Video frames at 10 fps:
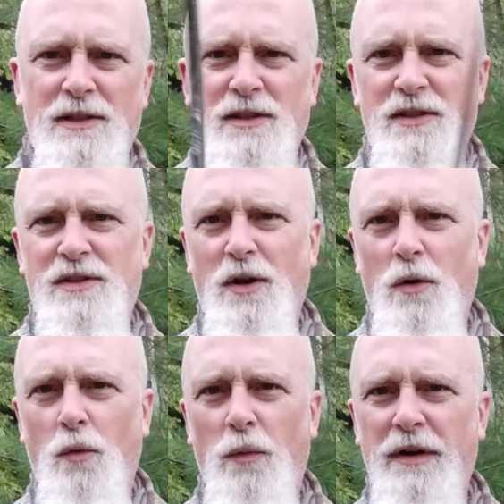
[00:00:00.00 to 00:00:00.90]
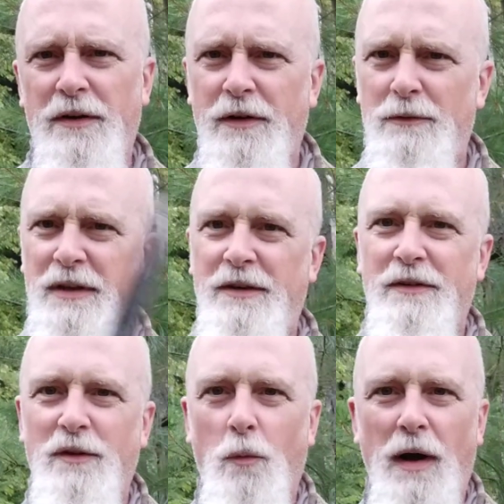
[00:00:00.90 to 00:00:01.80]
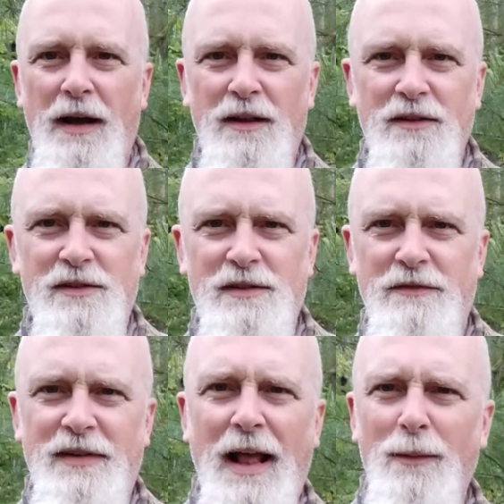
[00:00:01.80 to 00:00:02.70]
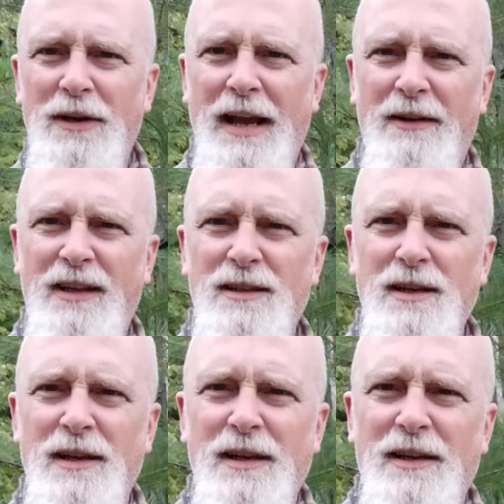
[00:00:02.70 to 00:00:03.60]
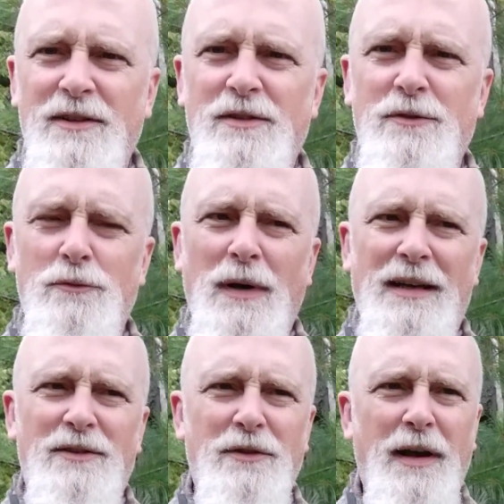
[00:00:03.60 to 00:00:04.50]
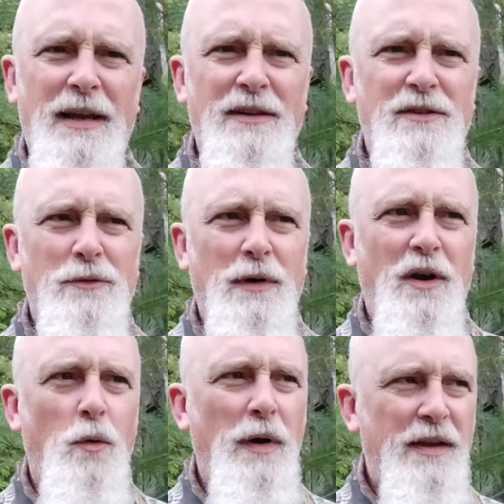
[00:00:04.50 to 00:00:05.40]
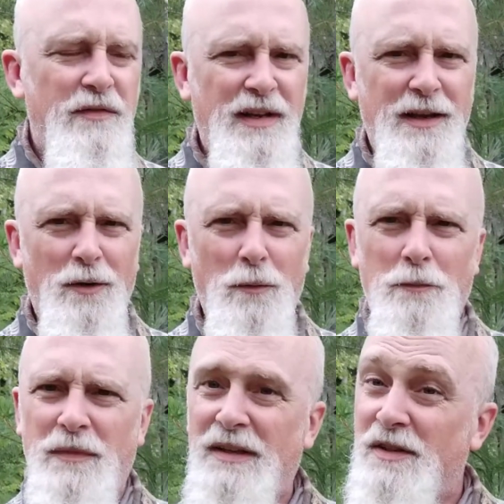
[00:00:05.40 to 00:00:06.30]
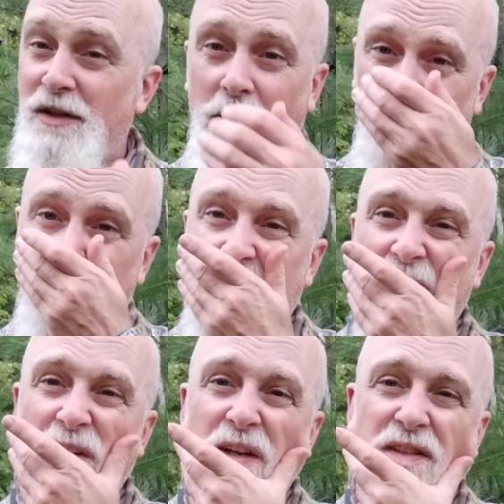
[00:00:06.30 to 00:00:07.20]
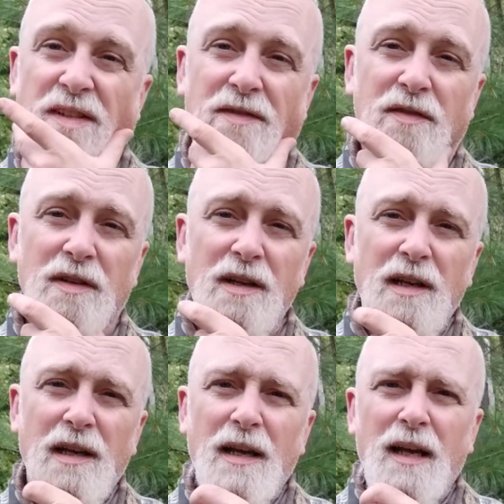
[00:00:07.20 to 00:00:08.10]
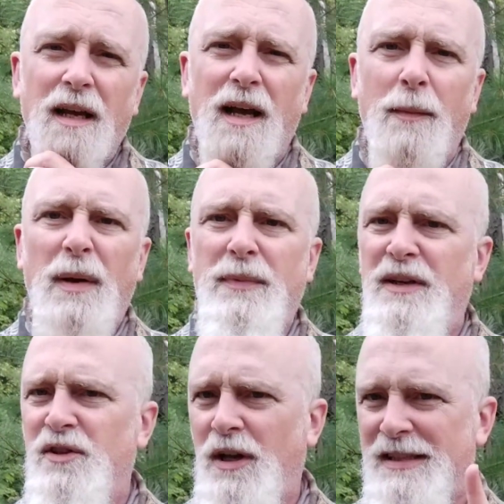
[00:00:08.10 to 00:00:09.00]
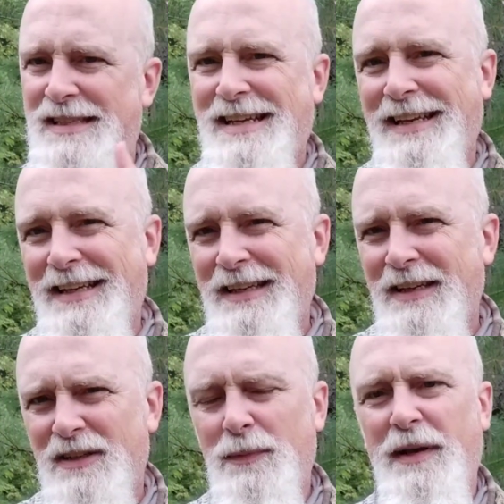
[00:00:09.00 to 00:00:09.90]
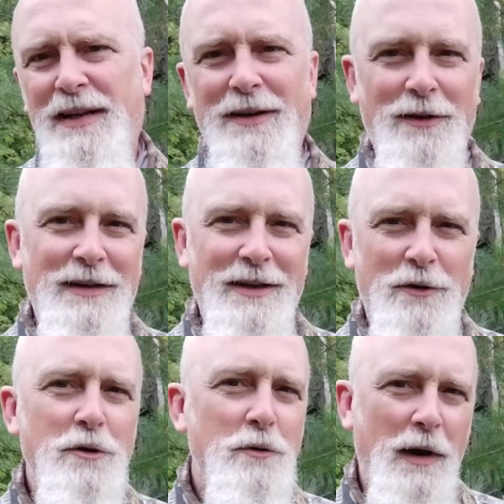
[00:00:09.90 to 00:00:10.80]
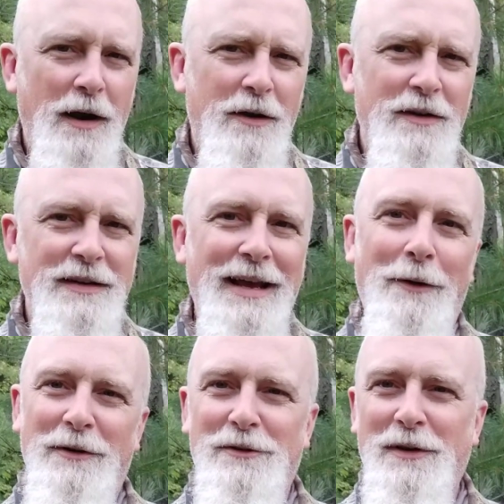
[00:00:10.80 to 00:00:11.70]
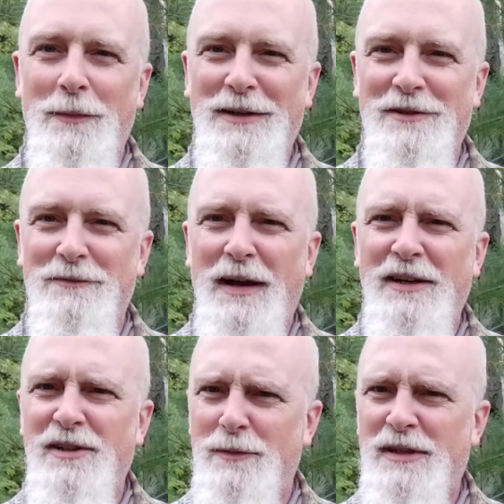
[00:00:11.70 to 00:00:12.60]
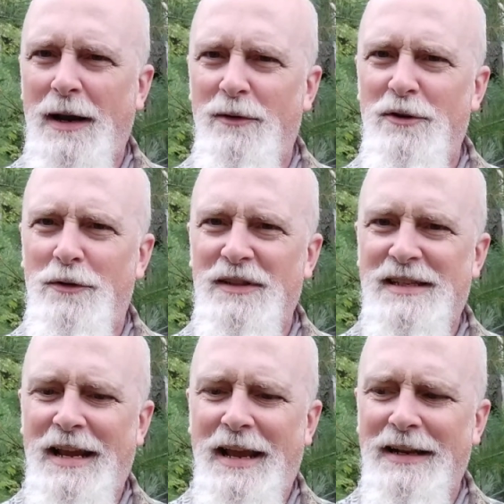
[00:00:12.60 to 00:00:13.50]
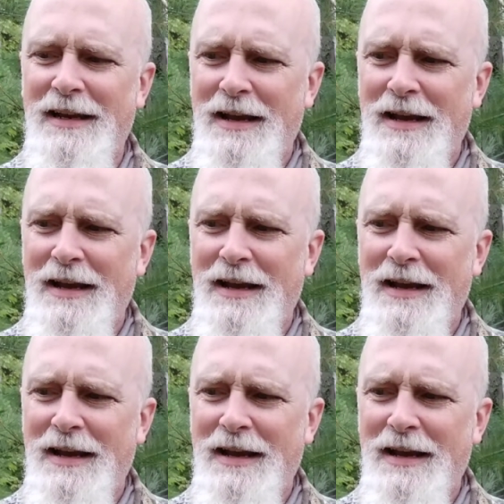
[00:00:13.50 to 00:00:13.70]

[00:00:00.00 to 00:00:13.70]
So we're out here in the wilds of Albert County to try and do a quick video. This is not going to be exhaustive. It might be exhausting, depending on who you are and how much of my jibber jabber you can stand.